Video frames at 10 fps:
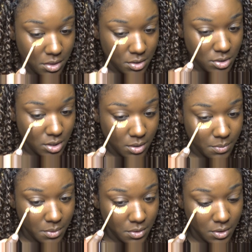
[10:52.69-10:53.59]
the job.
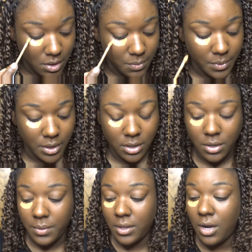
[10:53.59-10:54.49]
Okay, we're gonna
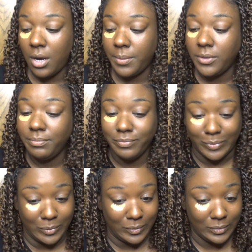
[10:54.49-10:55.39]
go with caramel
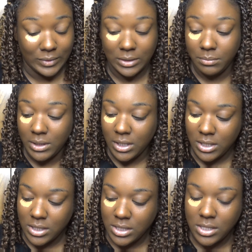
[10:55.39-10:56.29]

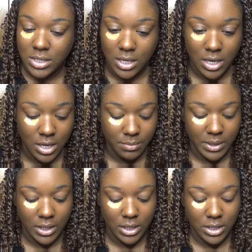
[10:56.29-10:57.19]
because I'm
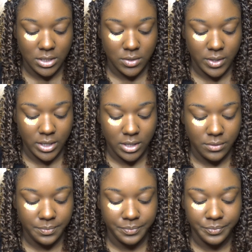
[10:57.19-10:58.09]
liking this right
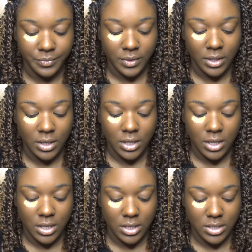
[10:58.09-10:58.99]
now.
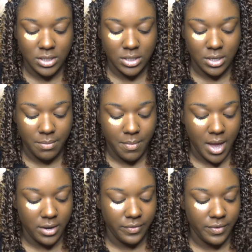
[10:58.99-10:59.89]
And this is a
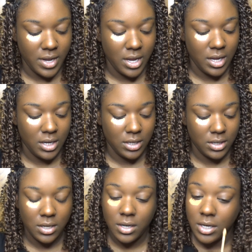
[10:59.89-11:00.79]
mattifying
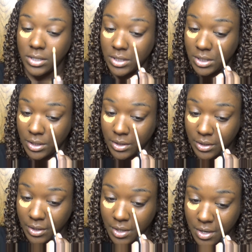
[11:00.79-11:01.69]

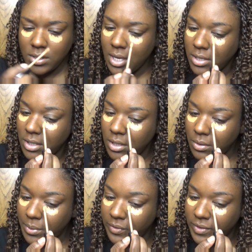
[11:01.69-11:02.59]
concealer. This has a
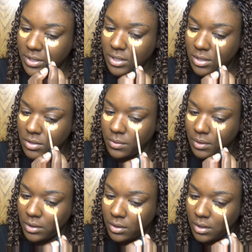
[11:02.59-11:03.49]
little bit of a scent to it.